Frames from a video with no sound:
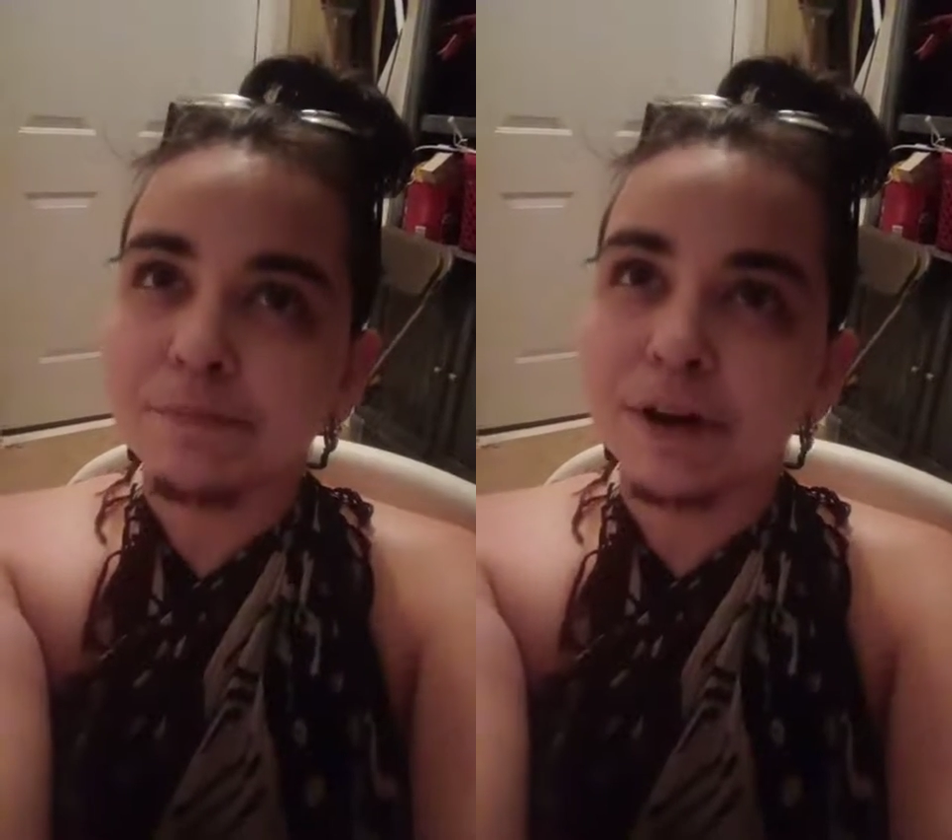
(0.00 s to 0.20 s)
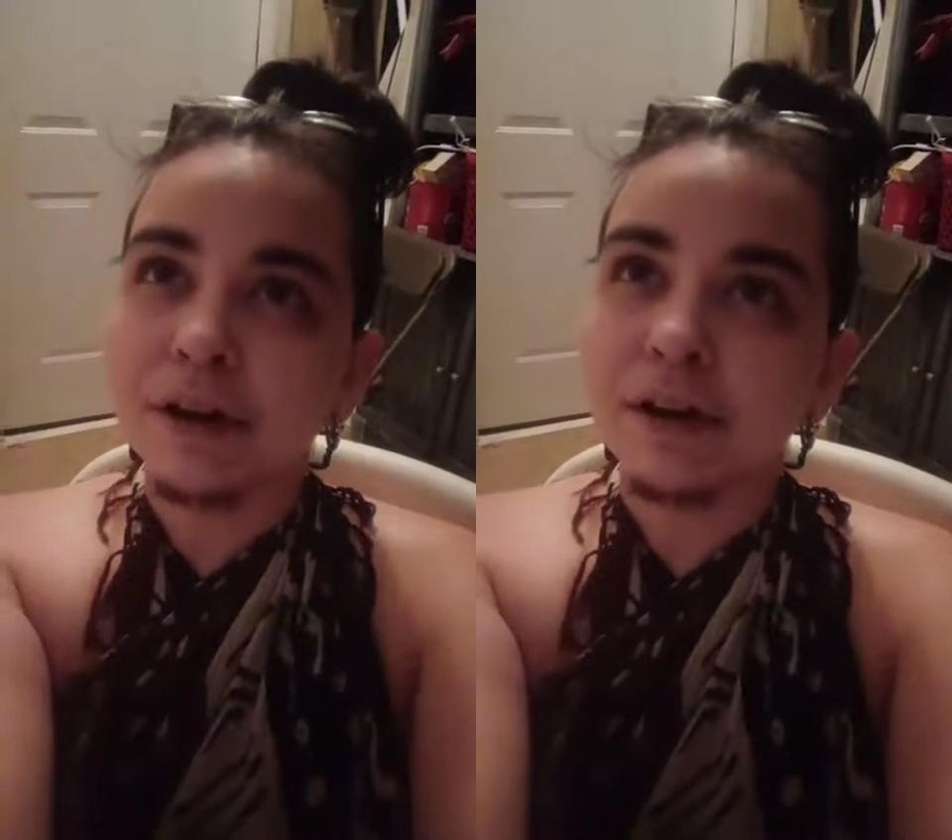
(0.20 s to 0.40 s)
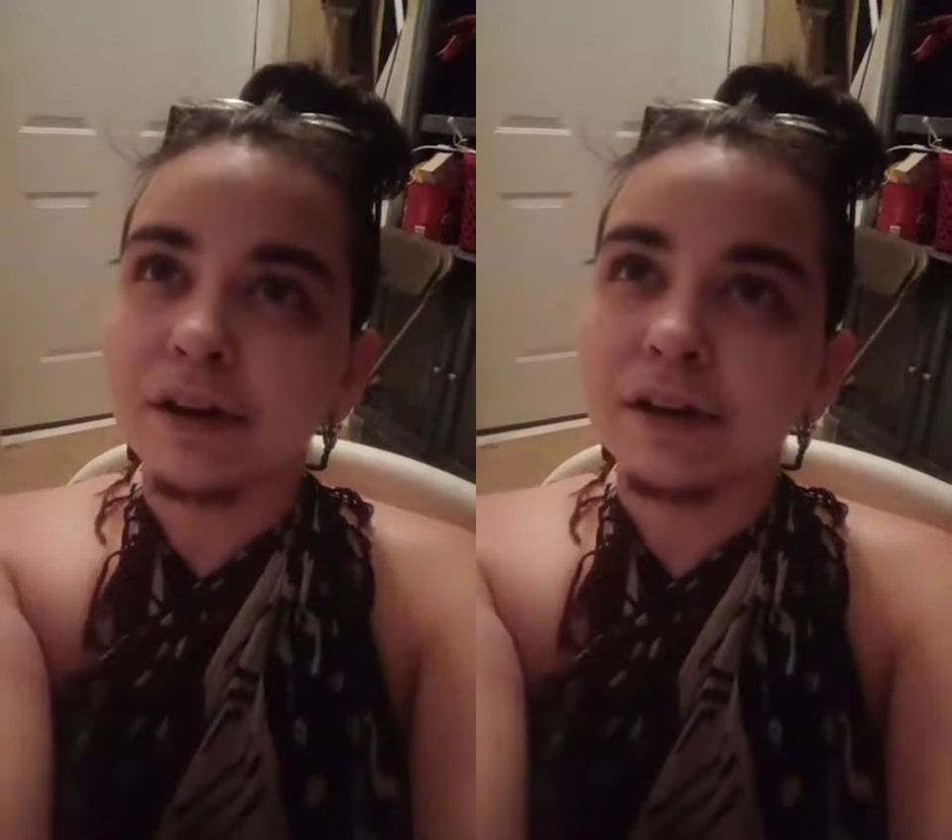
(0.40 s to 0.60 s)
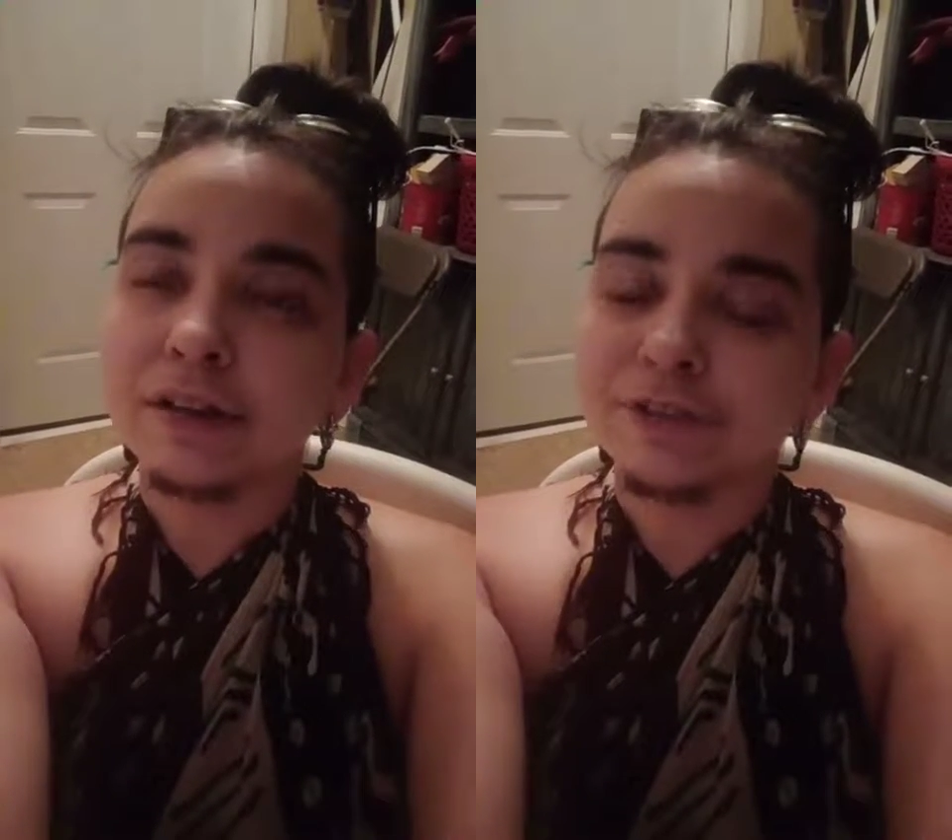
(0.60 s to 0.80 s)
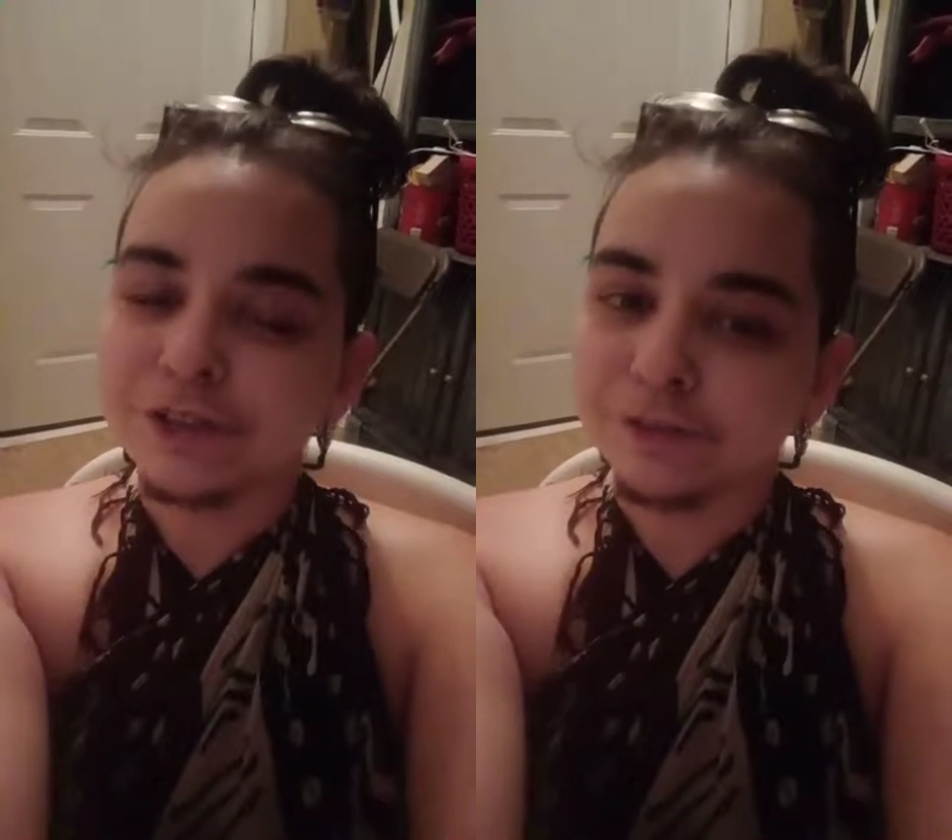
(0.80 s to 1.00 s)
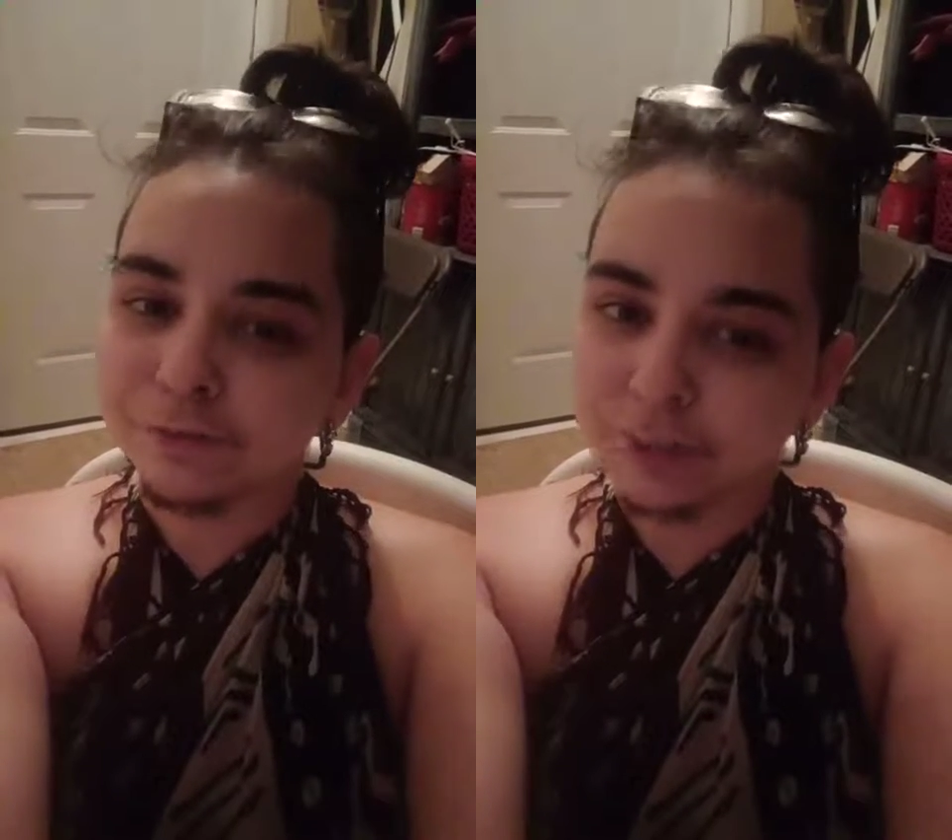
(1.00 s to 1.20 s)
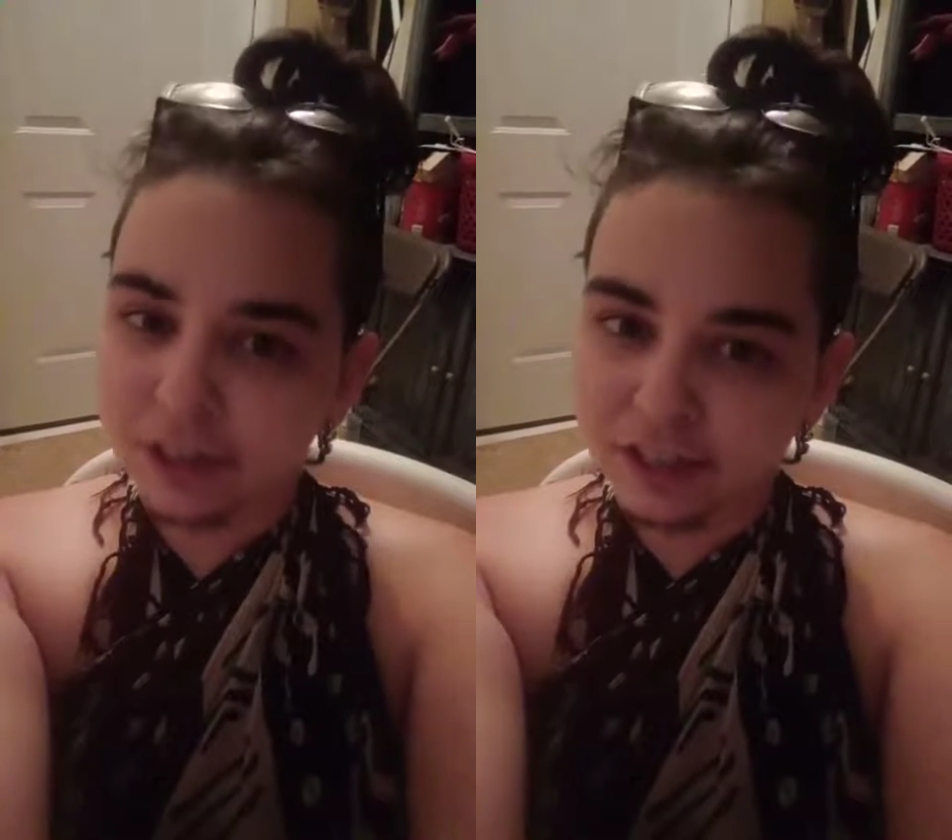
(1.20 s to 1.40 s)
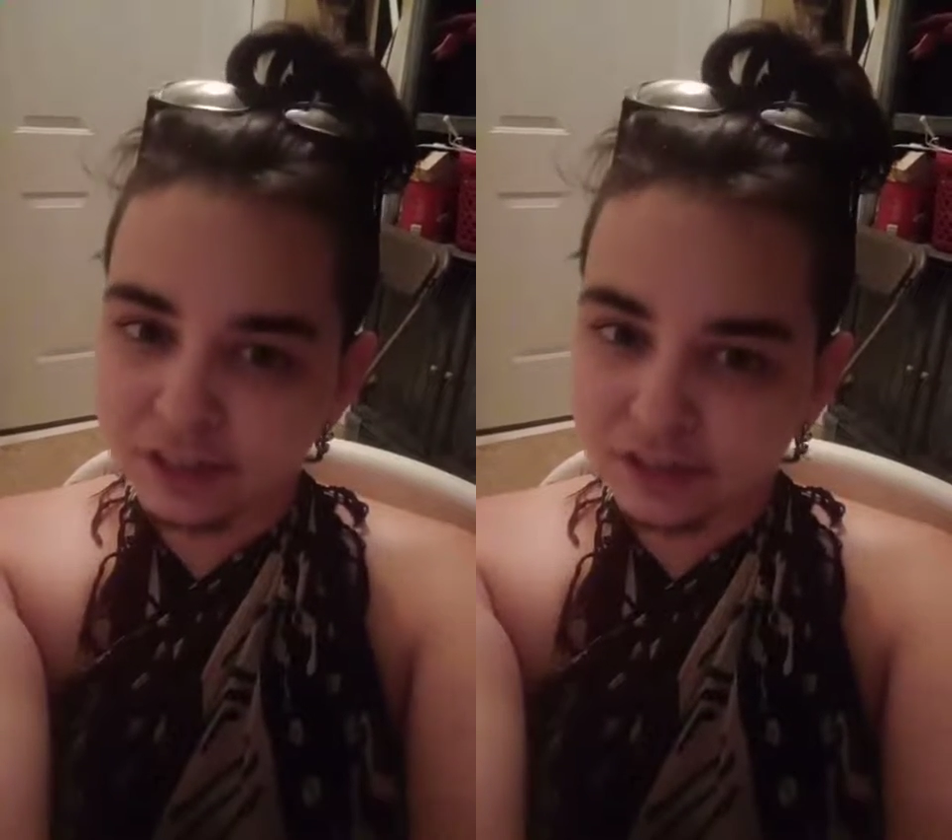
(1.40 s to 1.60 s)
bunch of
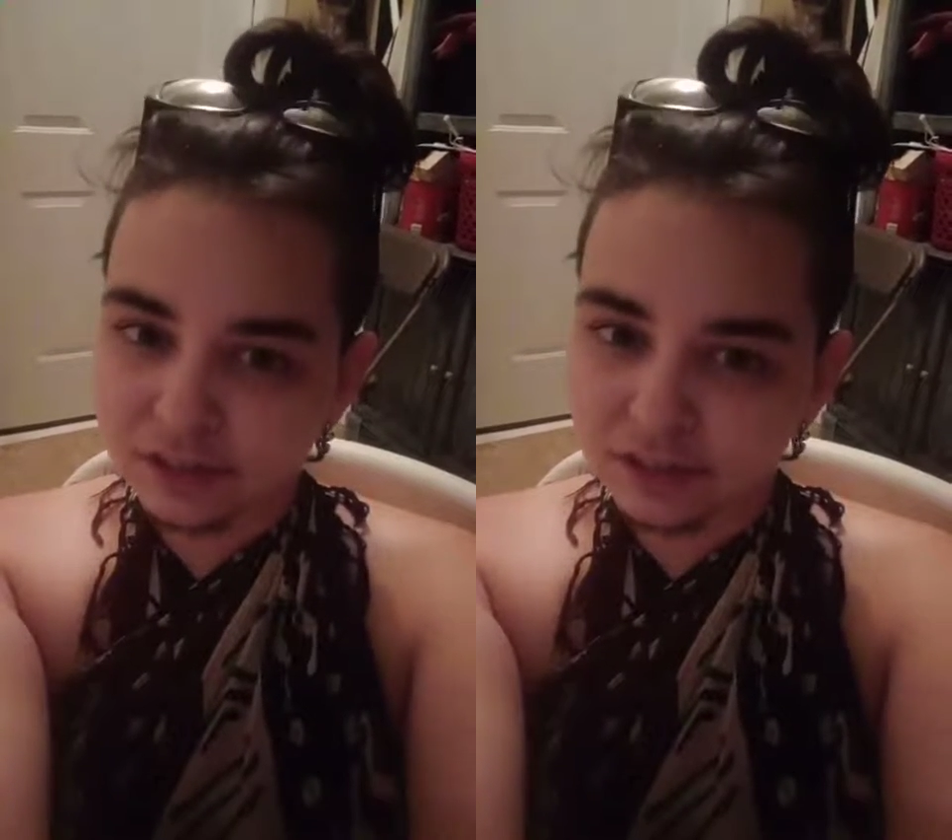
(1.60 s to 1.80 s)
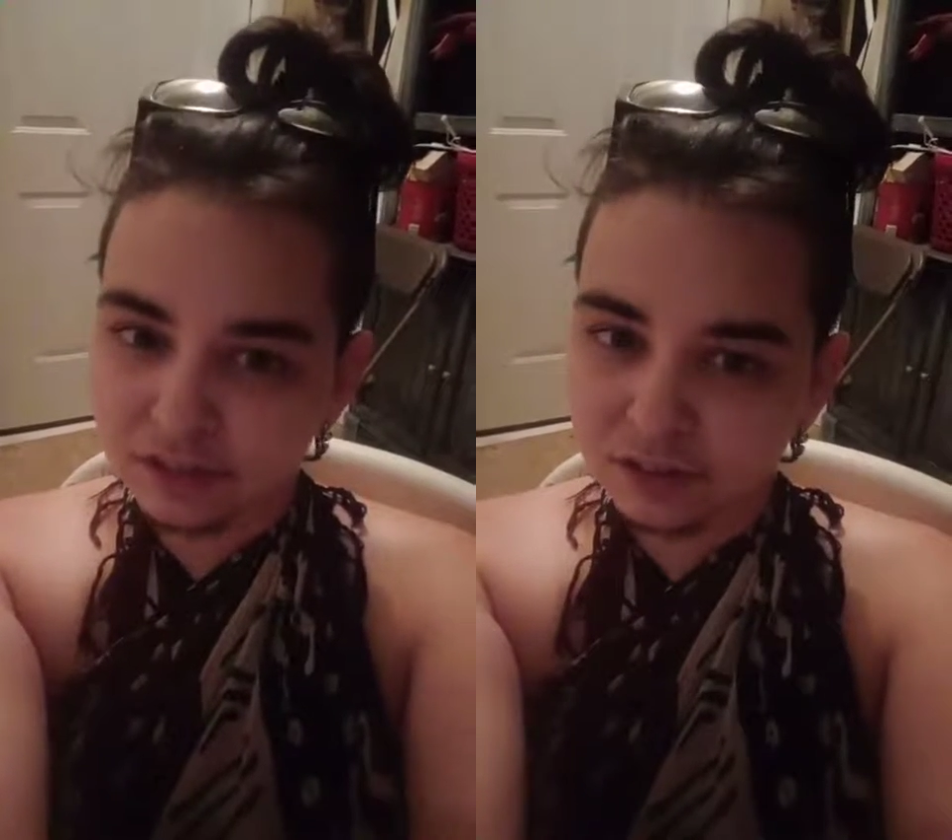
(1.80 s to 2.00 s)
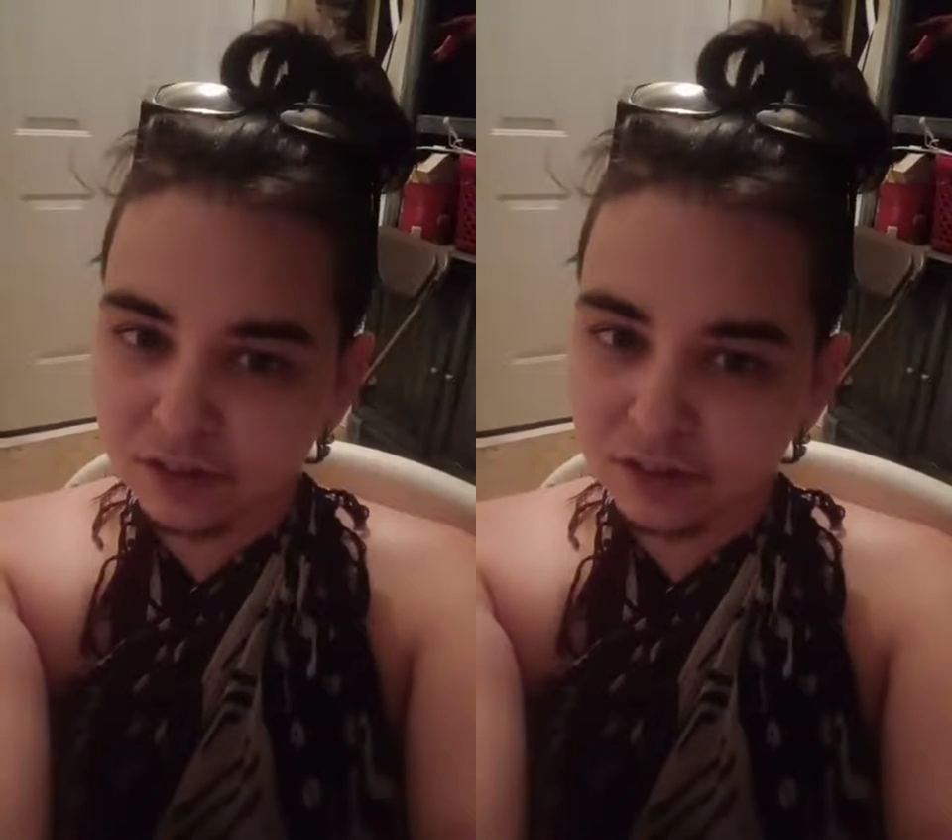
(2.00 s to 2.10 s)
plants that are